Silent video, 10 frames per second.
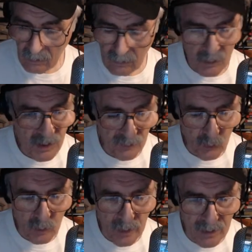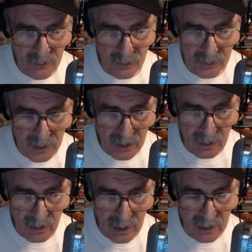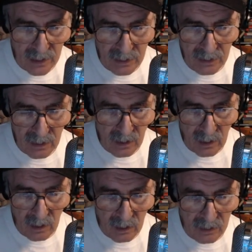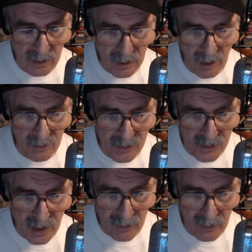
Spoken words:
No, Jeff would have made 13, and then the other Jeff.